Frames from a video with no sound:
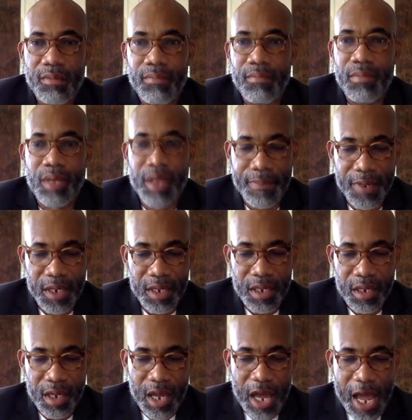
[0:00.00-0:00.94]

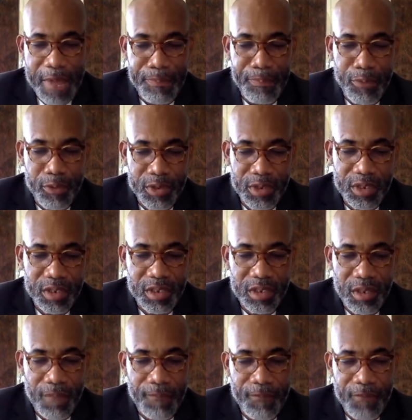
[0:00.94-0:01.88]
maybe I posted
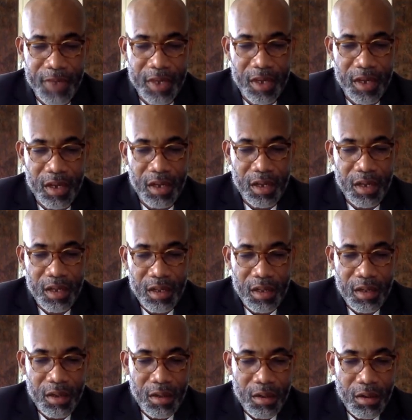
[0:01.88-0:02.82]
something
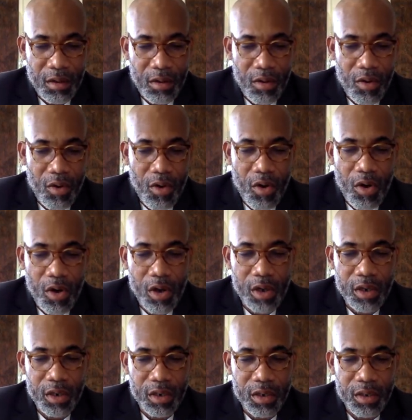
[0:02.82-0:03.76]

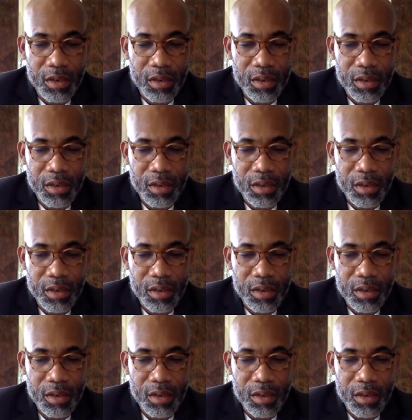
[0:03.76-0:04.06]
on